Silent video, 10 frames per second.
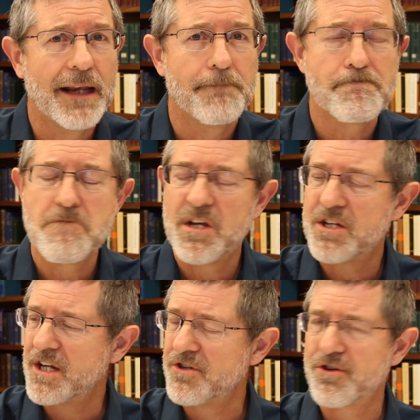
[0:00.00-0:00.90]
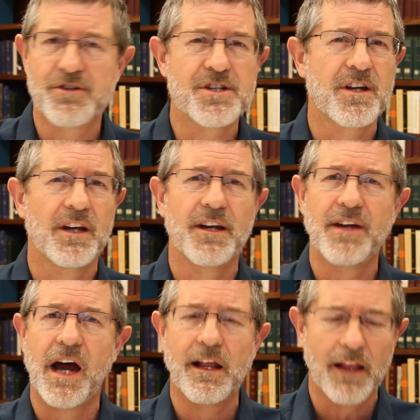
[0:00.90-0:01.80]
he says you're just going to
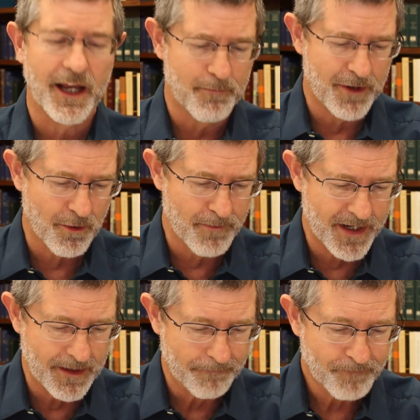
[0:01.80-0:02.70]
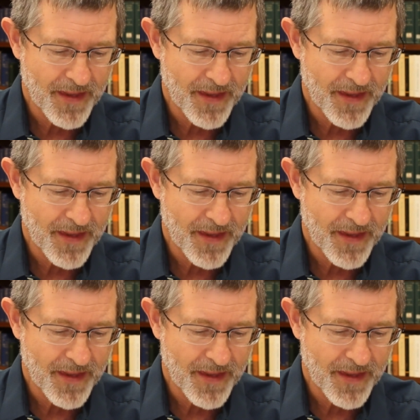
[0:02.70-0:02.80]
die like mere men.